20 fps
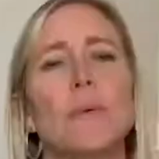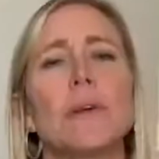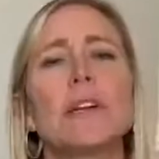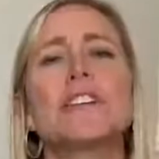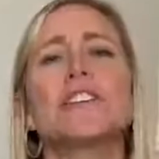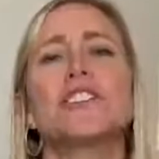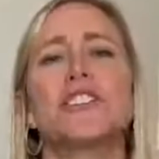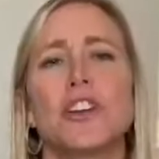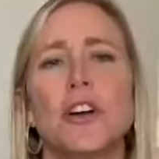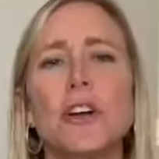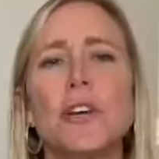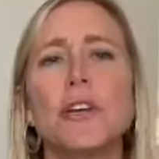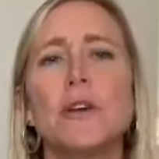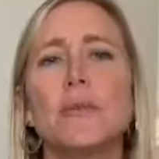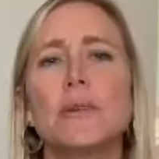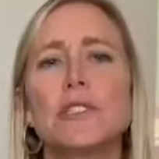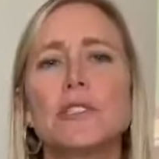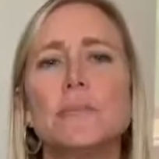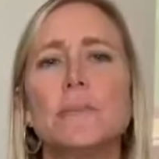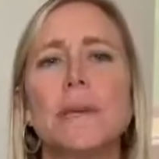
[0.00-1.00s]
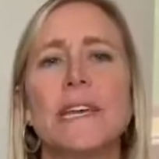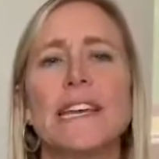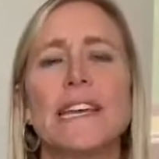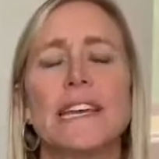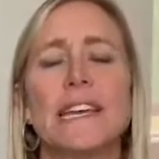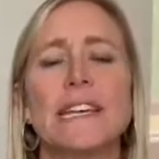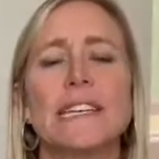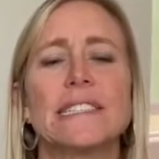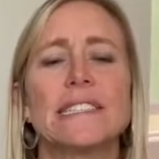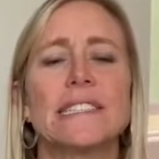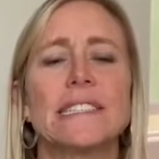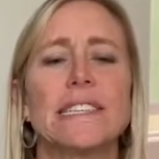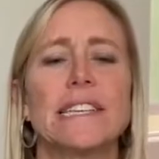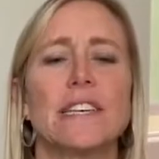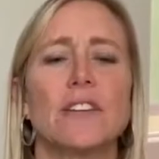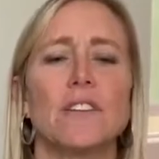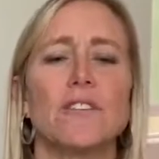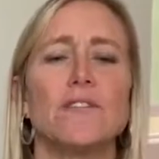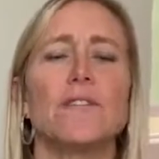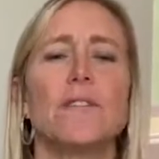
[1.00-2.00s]
I want to show you what's being
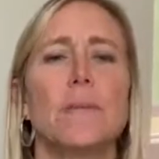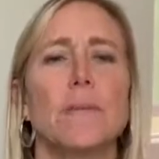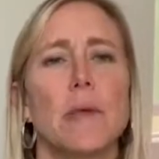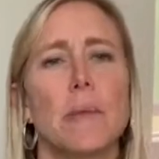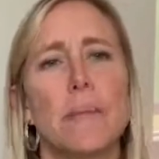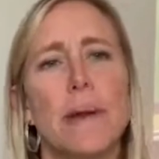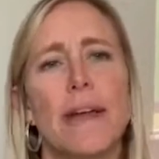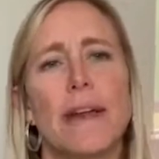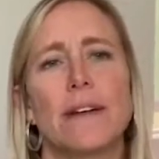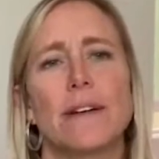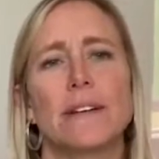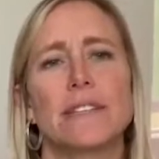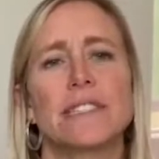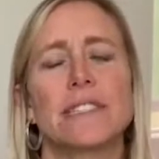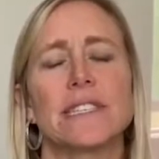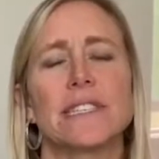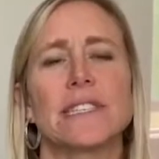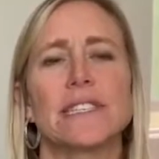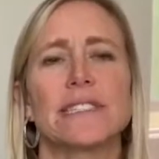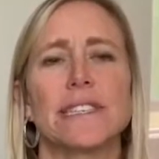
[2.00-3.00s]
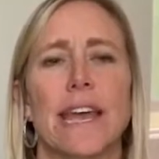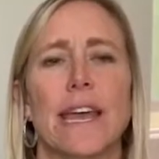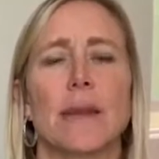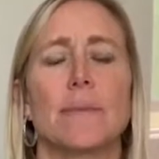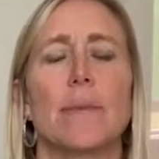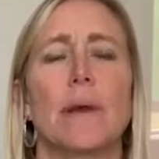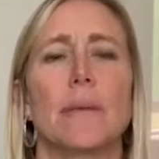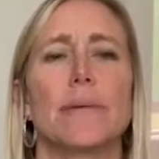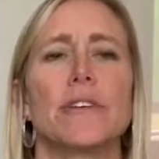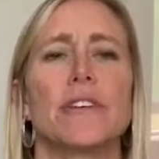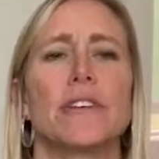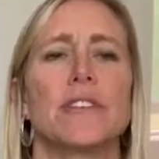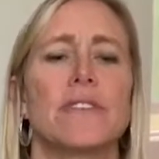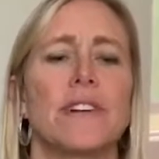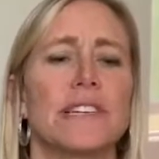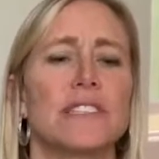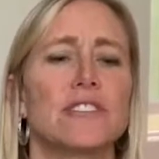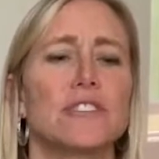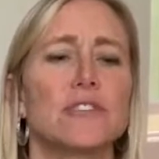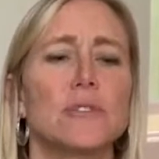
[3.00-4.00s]
concealed from the parents in the Santa Barbara
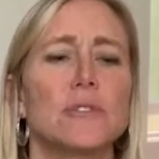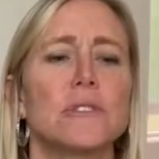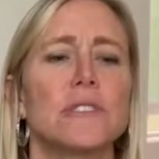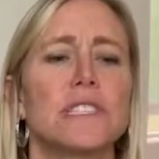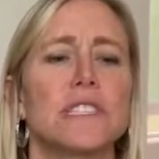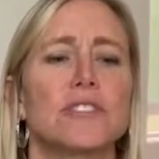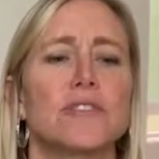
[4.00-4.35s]
Unified School